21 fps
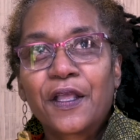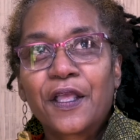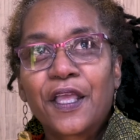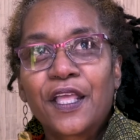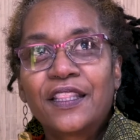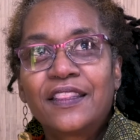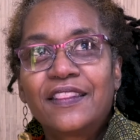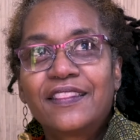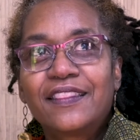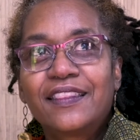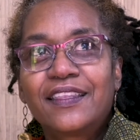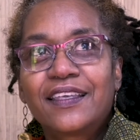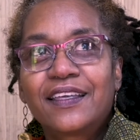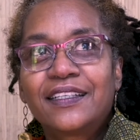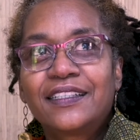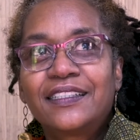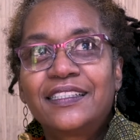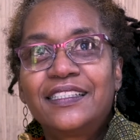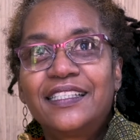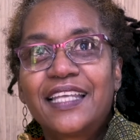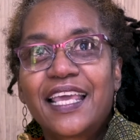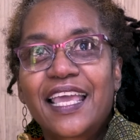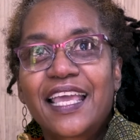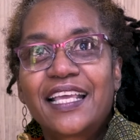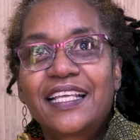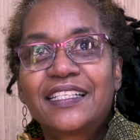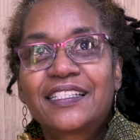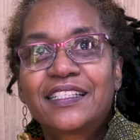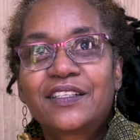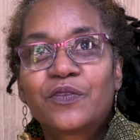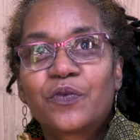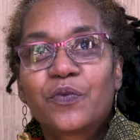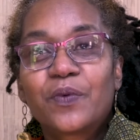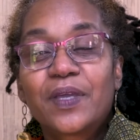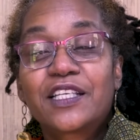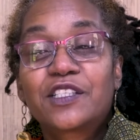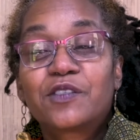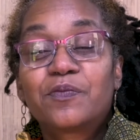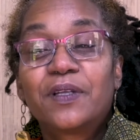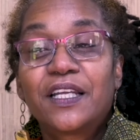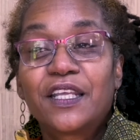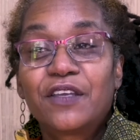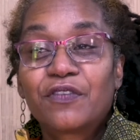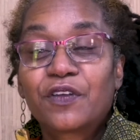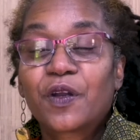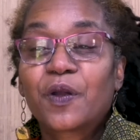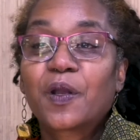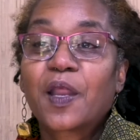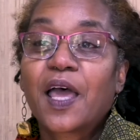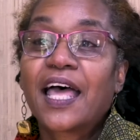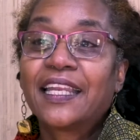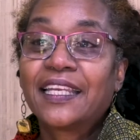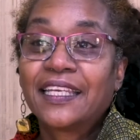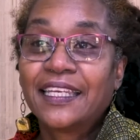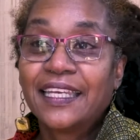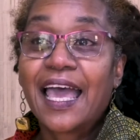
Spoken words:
in the days and weeks, believe it or not,